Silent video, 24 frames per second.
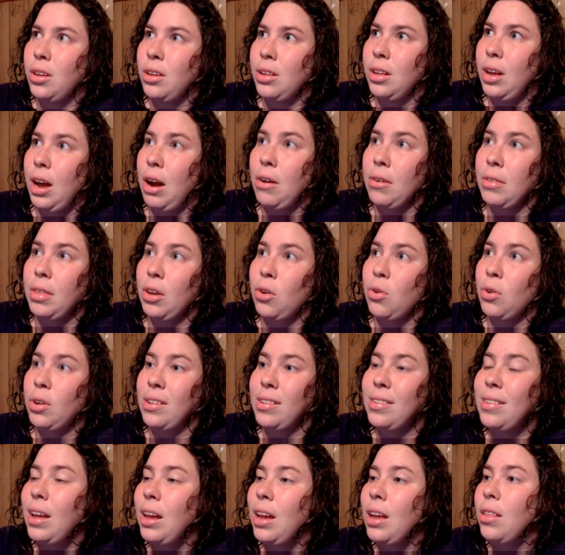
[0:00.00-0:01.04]
How are they going to
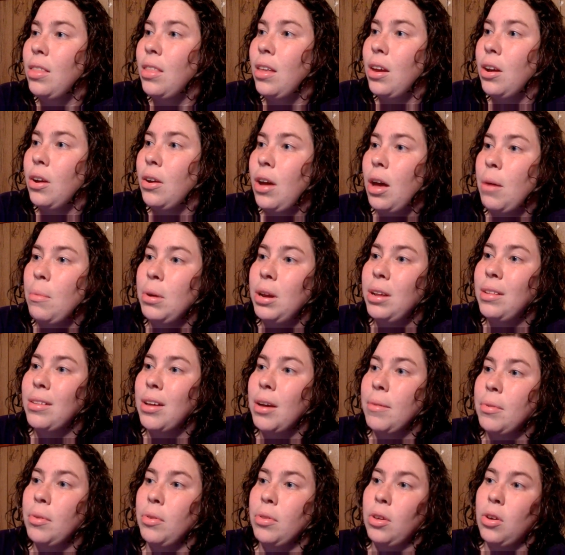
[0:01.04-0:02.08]
stay in there? How many
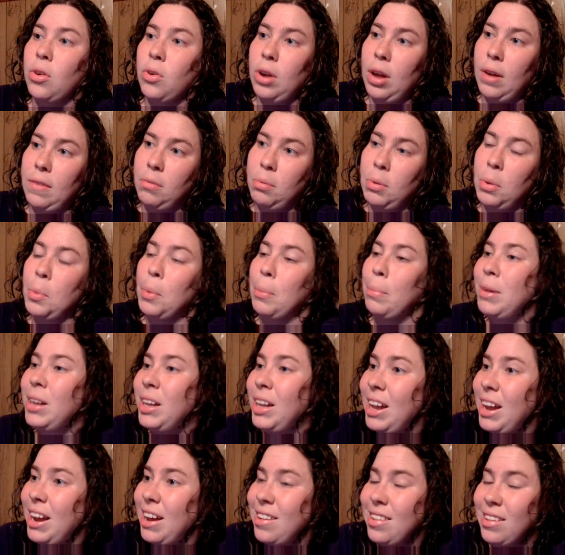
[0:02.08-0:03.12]
times are they going to have to be
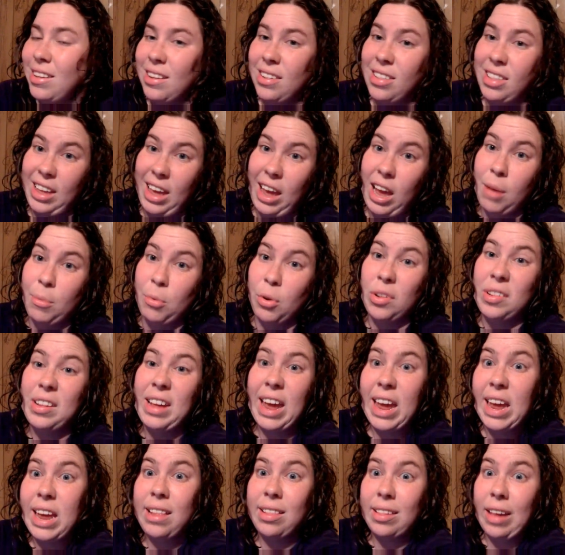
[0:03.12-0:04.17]
replaced? Because the camels
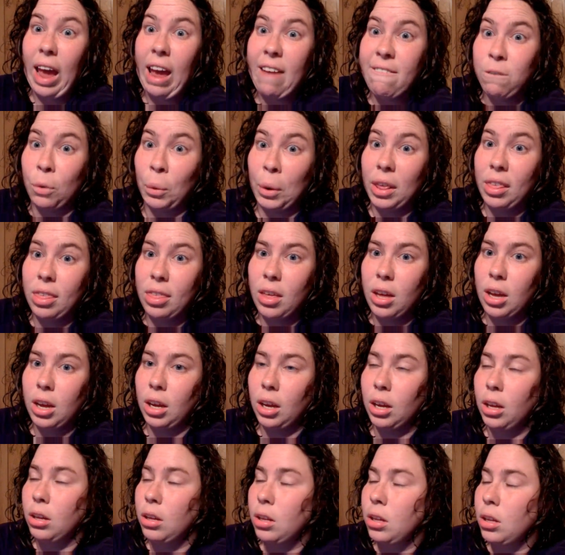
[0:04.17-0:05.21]
eat everything.